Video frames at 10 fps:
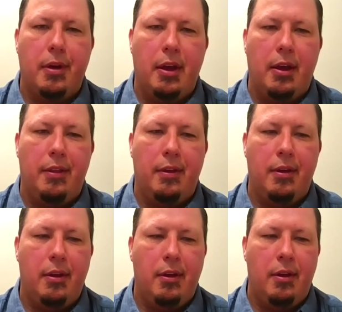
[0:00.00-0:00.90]
And
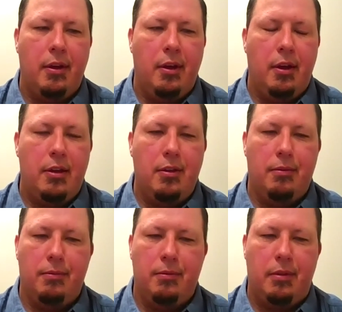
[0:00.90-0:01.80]

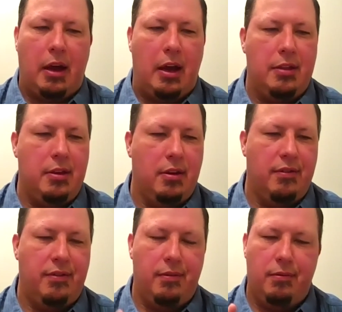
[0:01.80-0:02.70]
the idea
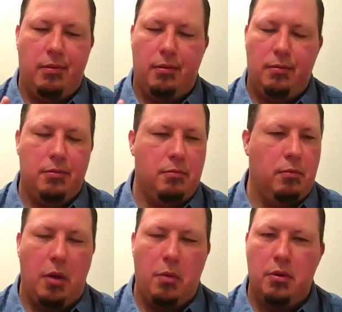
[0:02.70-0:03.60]
of,
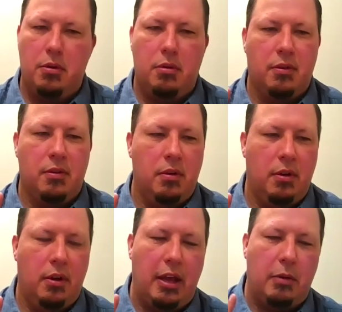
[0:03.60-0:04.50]
hey, we're doing the
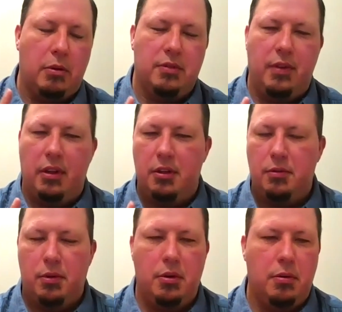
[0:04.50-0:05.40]
language village,
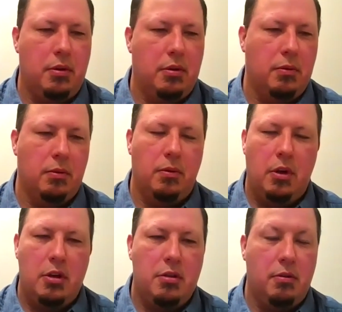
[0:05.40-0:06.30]

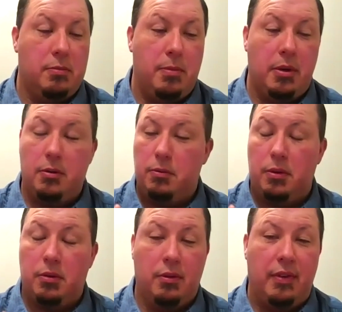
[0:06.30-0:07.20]
speakers,
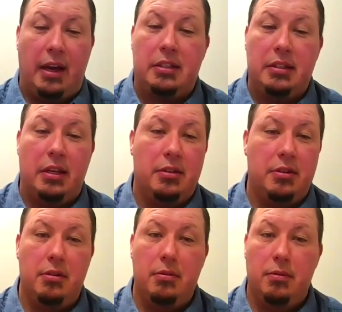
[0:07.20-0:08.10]
we're going to
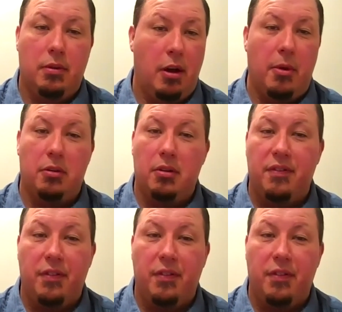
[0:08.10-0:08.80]
vaccinate you among the